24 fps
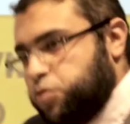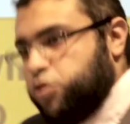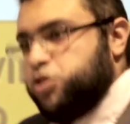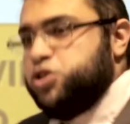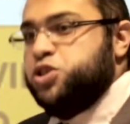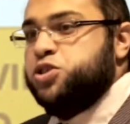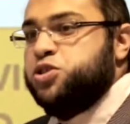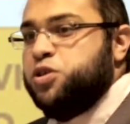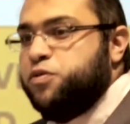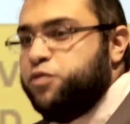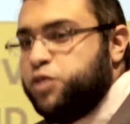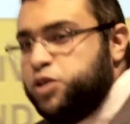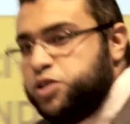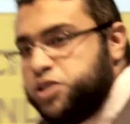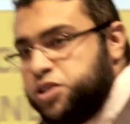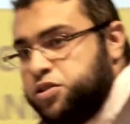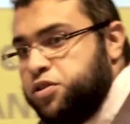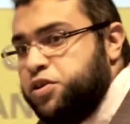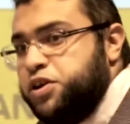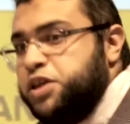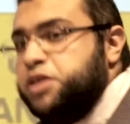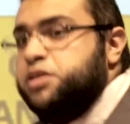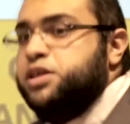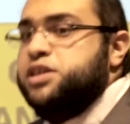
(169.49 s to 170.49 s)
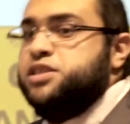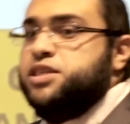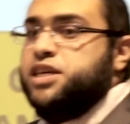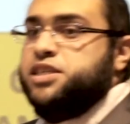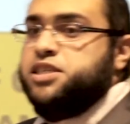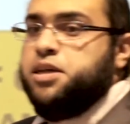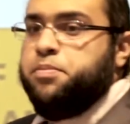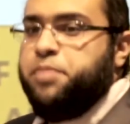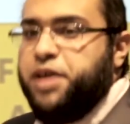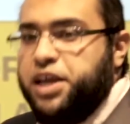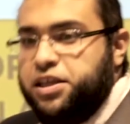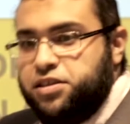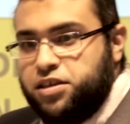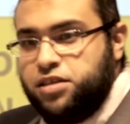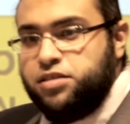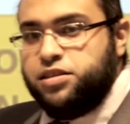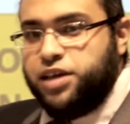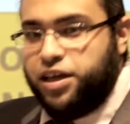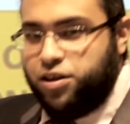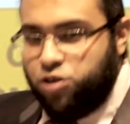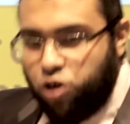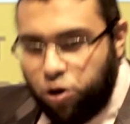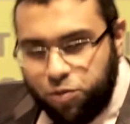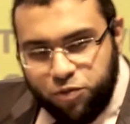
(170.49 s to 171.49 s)
the process of considering this as a
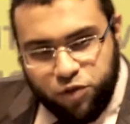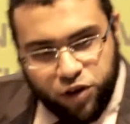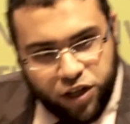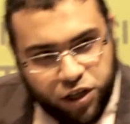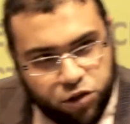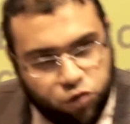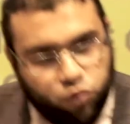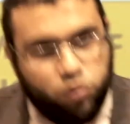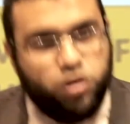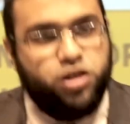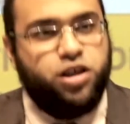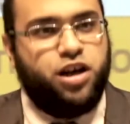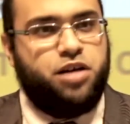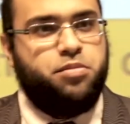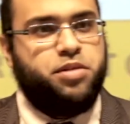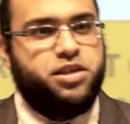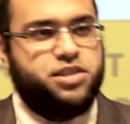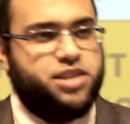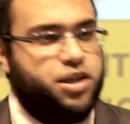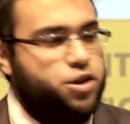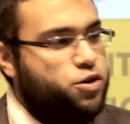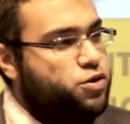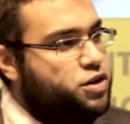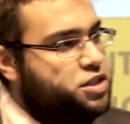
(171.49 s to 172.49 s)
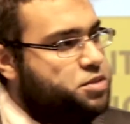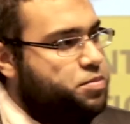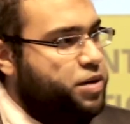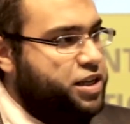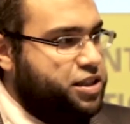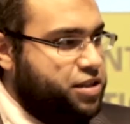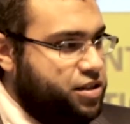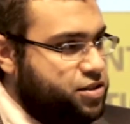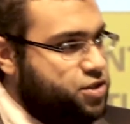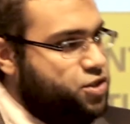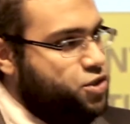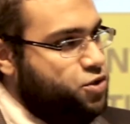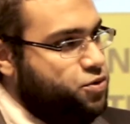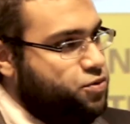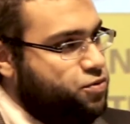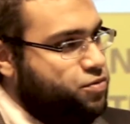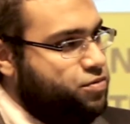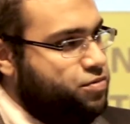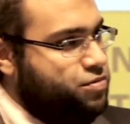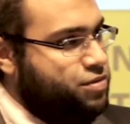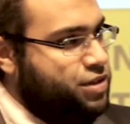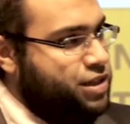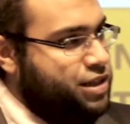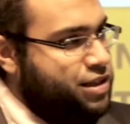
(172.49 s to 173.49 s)
patent, and hopefully it will come as a US patent
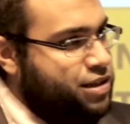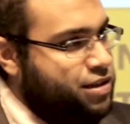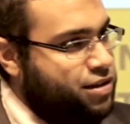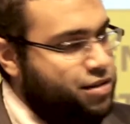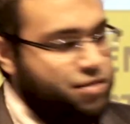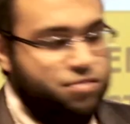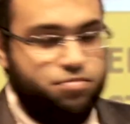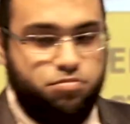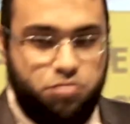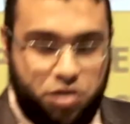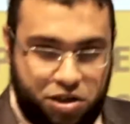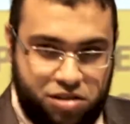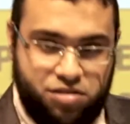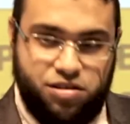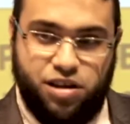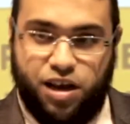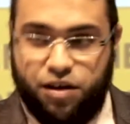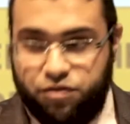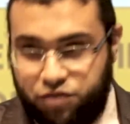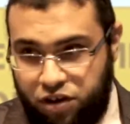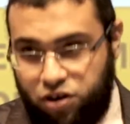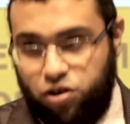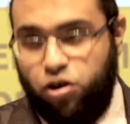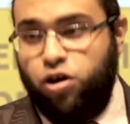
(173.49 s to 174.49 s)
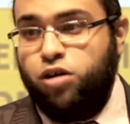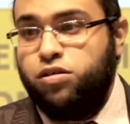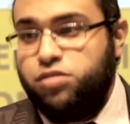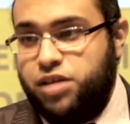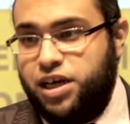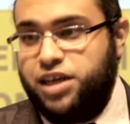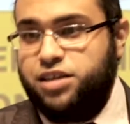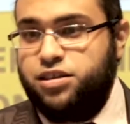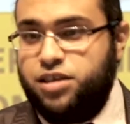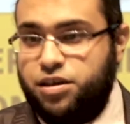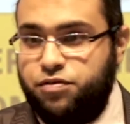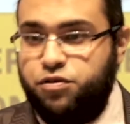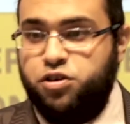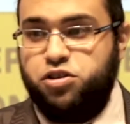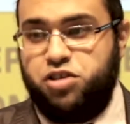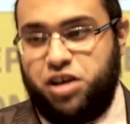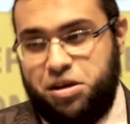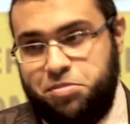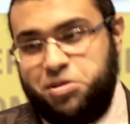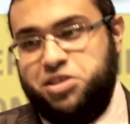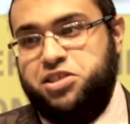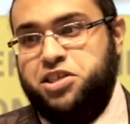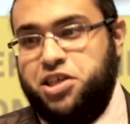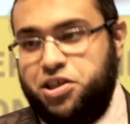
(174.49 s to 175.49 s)
soon. But after all that, every
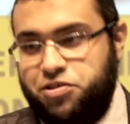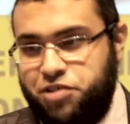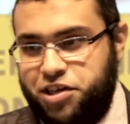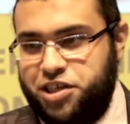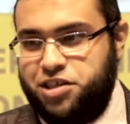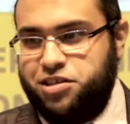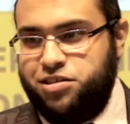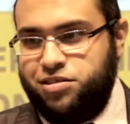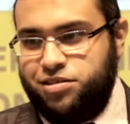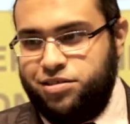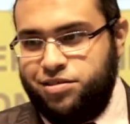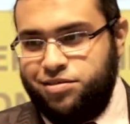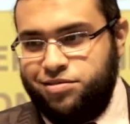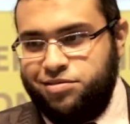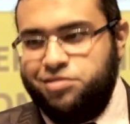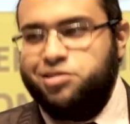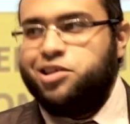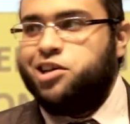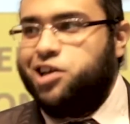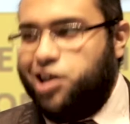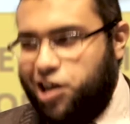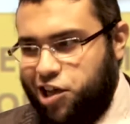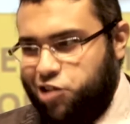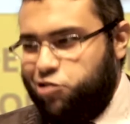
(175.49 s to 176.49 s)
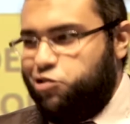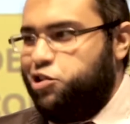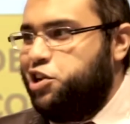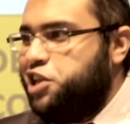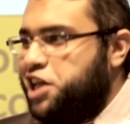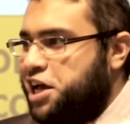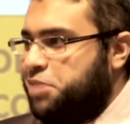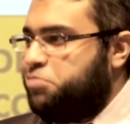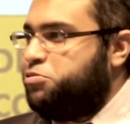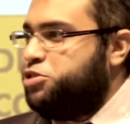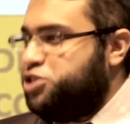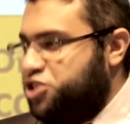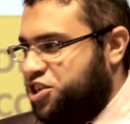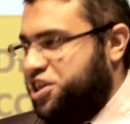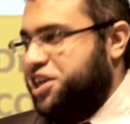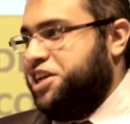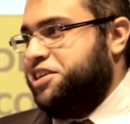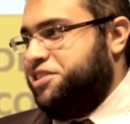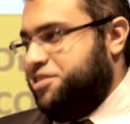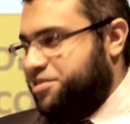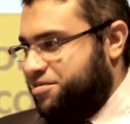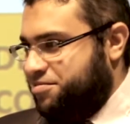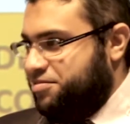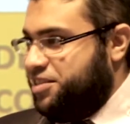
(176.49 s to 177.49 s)
time I see cricket, I really
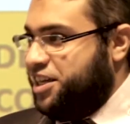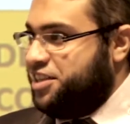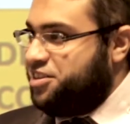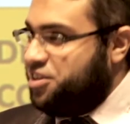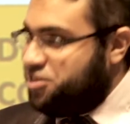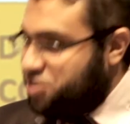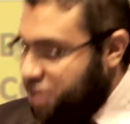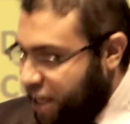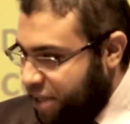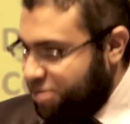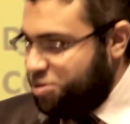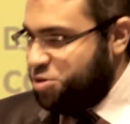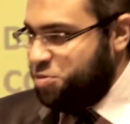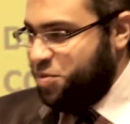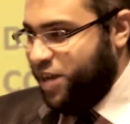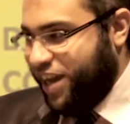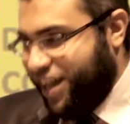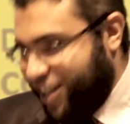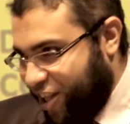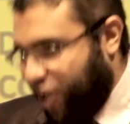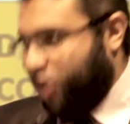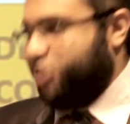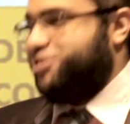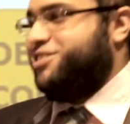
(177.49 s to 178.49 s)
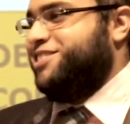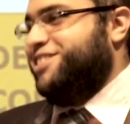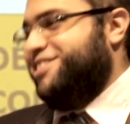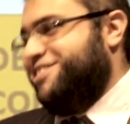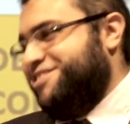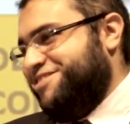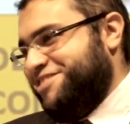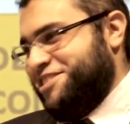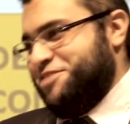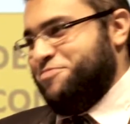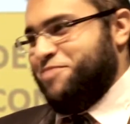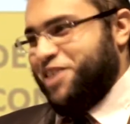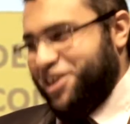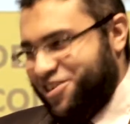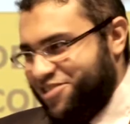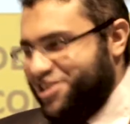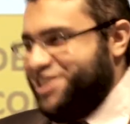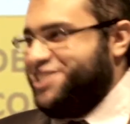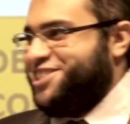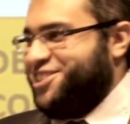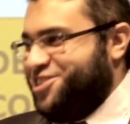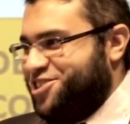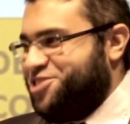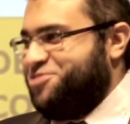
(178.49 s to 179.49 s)
appreciate it, that it helps me a lot in my
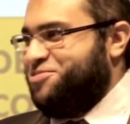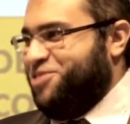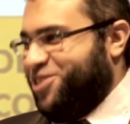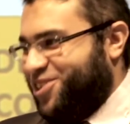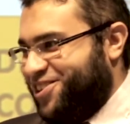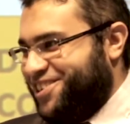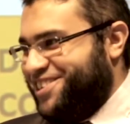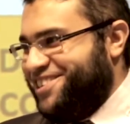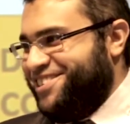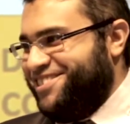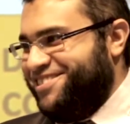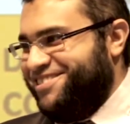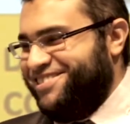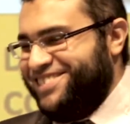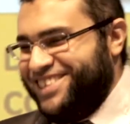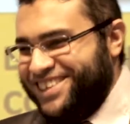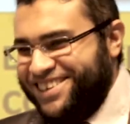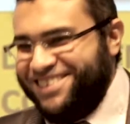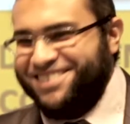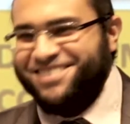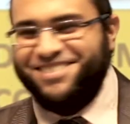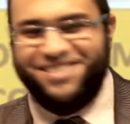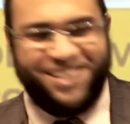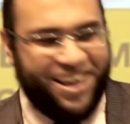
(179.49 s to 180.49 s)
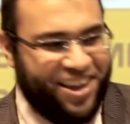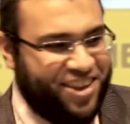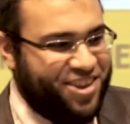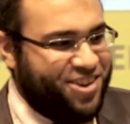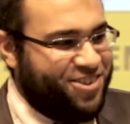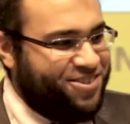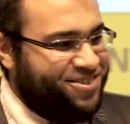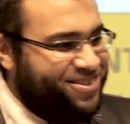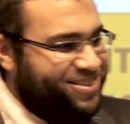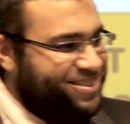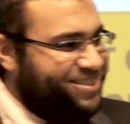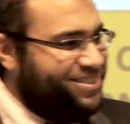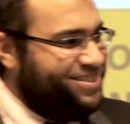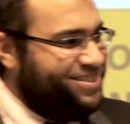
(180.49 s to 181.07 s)
research work. Thank you.